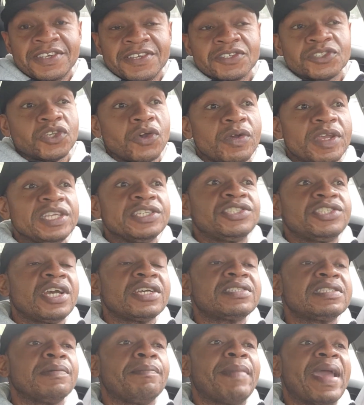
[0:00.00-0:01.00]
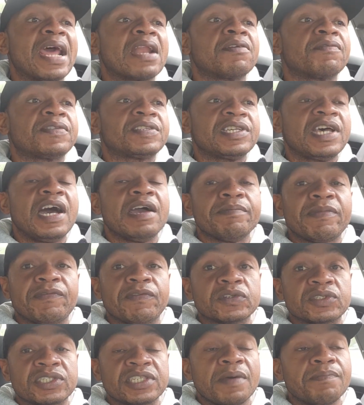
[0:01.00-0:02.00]
So it's just a matter of time
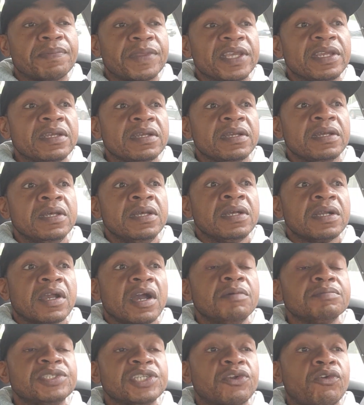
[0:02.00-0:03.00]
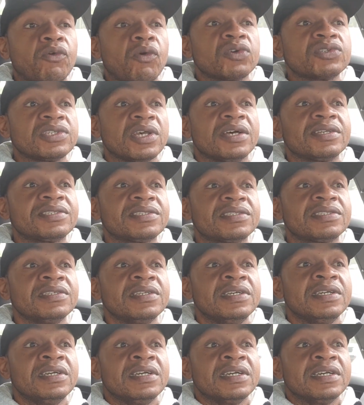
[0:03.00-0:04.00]
before something comes across us
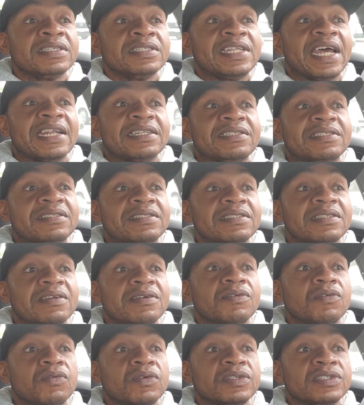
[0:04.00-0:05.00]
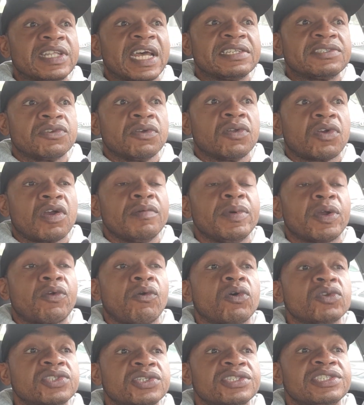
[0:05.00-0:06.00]
that's going to come
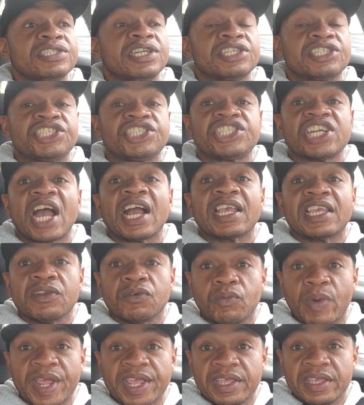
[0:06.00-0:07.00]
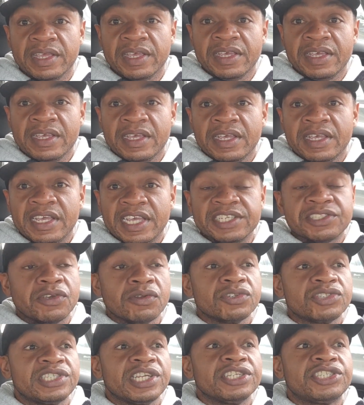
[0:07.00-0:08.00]
across us in a shocking way. It's
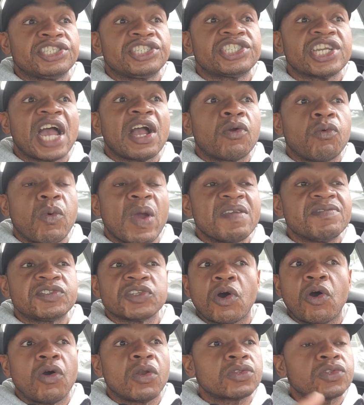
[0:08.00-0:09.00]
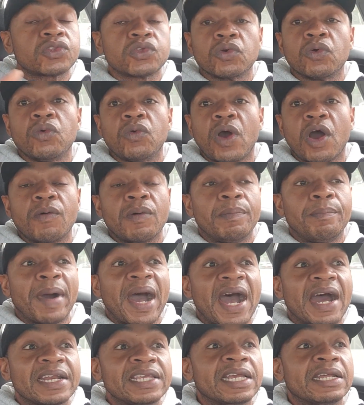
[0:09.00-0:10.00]
going to send shockwaves all through our
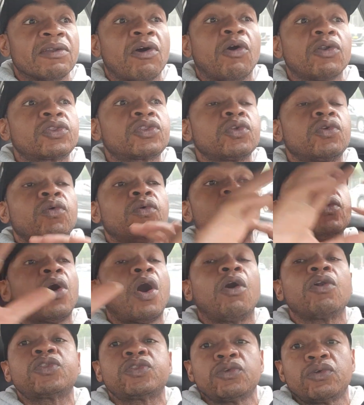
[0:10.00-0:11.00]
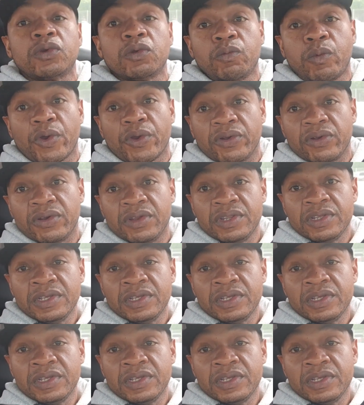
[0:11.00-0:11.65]
body and all through the world.